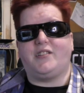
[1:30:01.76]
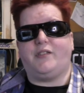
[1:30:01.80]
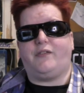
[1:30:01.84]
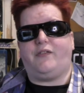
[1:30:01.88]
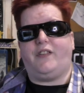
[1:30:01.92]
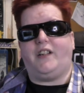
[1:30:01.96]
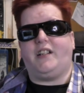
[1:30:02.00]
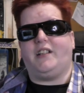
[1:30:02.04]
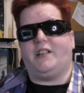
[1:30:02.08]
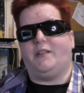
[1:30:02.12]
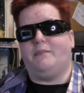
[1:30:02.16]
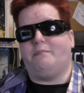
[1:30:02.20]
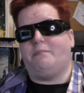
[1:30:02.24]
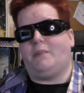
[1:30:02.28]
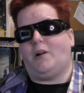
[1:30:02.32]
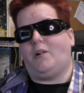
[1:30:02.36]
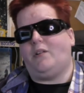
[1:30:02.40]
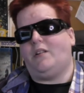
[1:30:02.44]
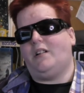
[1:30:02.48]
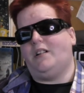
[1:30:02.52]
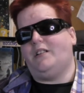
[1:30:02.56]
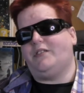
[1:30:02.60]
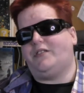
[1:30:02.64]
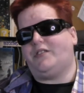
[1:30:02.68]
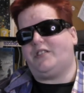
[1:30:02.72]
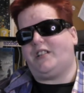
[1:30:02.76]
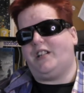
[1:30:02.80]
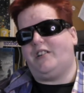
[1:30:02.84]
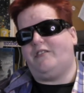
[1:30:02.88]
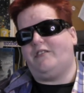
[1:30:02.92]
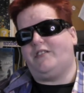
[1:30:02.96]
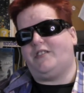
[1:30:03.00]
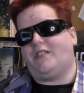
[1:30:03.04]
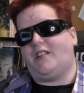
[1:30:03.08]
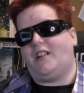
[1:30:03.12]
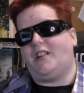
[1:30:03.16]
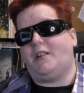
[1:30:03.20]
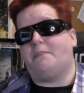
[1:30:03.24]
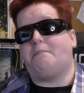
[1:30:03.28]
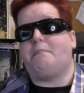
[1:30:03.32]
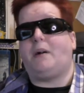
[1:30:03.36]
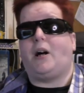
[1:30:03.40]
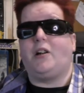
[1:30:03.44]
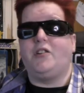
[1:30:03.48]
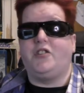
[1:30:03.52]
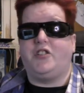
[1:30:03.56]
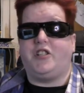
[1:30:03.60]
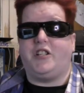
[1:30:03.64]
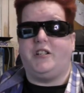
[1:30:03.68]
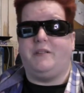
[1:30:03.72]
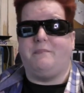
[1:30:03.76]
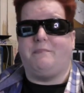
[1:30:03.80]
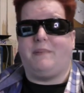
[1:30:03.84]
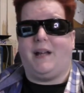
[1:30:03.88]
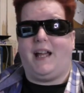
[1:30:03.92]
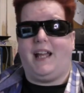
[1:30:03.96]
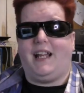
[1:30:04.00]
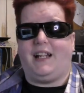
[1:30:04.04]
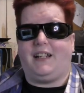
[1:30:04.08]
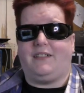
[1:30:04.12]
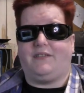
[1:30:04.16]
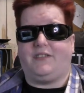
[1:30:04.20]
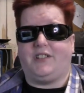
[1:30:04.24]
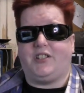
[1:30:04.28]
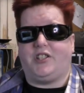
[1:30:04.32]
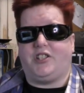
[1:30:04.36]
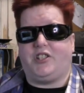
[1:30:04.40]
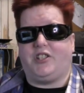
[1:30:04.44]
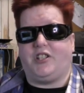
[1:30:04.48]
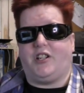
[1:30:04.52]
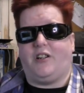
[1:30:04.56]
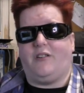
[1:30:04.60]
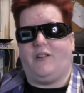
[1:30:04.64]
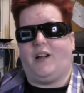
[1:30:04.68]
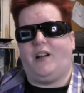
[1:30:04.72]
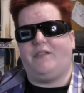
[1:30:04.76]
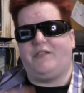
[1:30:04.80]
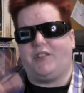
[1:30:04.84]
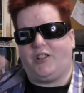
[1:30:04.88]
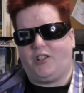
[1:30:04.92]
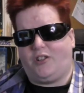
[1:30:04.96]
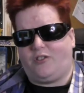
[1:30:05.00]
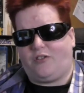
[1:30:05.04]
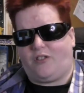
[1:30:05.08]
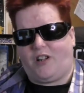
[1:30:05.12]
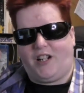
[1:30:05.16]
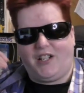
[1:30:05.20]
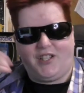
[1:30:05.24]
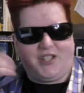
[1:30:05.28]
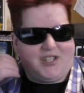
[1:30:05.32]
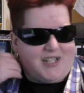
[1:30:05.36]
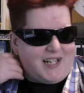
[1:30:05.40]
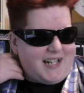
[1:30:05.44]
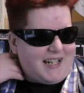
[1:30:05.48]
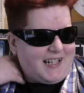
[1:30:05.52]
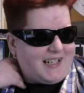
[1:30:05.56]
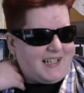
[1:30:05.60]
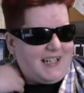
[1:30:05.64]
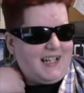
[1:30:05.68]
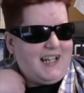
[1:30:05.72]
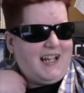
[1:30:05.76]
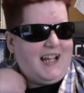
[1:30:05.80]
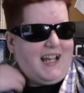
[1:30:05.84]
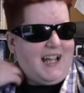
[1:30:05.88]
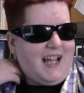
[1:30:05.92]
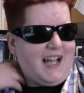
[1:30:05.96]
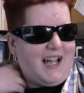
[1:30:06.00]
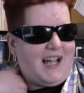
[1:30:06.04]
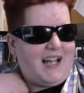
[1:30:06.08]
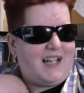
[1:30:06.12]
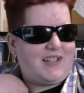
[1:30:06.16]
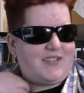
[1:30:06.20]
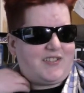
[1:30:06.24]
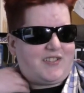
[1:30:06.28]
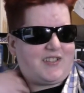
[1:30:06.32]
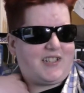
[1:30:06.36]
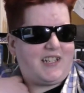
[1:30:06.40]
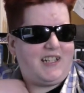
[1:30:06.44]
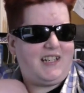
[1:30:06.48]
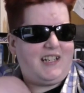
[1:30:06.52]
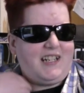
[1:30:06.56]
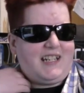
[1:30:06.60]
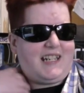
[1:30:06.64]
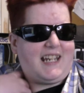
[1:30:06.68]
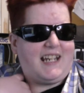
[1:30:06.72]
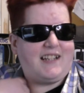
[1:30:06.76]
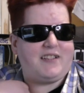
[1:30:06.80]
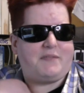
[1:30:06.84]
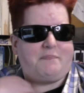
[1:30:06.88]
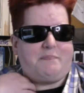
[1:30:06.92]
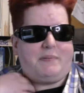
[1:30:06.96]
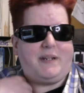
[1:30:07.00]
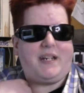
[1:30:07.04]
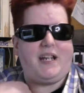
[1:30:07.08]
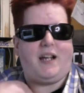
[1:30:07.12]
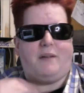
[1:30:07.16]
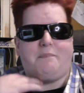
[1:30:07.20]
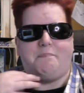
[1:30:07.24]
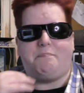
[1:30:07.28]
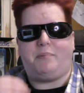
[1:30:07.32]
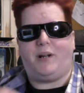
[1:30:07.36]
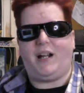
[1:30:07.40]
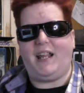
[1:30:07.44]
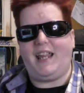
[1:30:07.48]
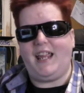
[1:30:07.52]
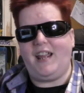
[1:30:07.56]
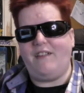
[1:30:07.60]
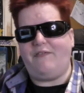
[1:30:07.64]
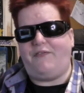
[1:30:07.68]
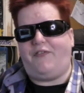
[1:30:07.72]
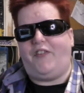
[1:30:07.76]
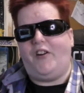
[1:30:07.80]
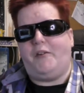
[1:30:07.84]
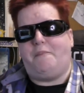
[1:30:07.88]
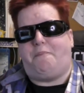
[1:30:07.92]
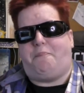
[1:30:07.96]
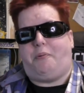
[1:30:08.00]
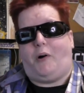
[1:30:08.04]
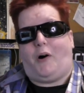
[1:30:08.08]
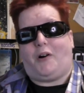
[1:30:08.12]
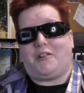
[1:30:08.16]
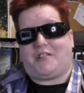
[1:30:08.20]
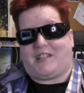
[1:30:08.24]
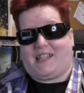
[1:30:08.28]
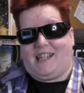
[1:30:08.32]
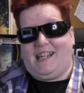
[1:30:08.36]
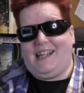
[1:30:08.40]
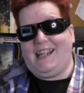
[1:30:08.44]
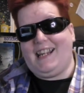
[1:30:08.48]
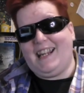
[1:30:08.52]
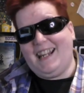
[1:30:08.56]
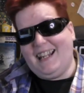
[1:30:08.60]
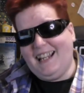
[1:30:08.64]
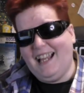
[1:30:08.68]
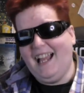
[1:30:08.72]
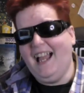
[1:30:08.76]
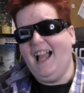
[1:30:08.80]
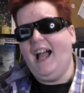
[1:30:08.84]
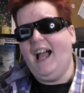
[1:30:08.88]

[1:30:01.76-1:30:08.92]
to think that Skinner is like the punching bag of this show. Other than Krychek, Skinner gets beat up by everybody.